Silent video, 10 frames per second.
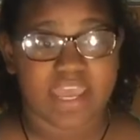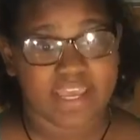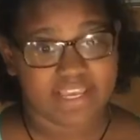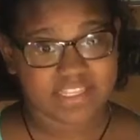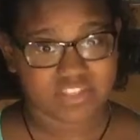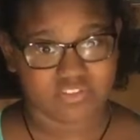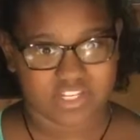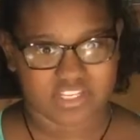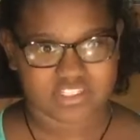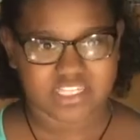Hey
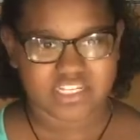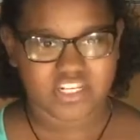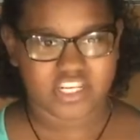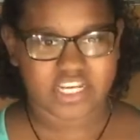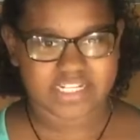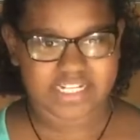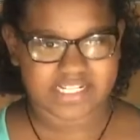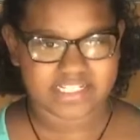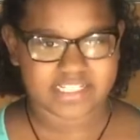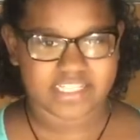Silverhills, do you got
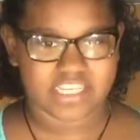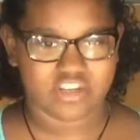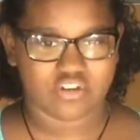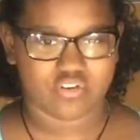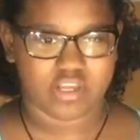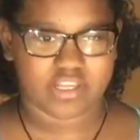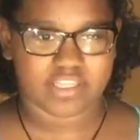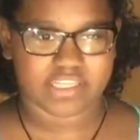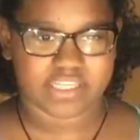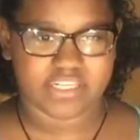talent? Can you karate
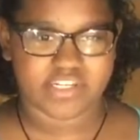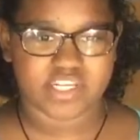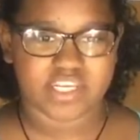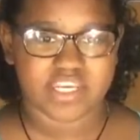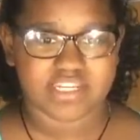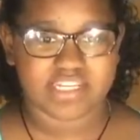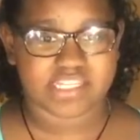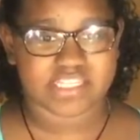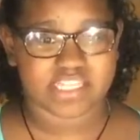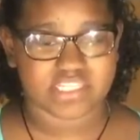like a ninja,
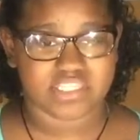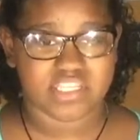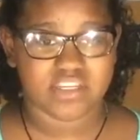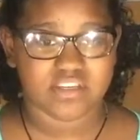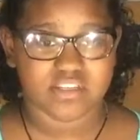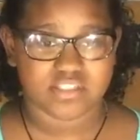dance like a sea,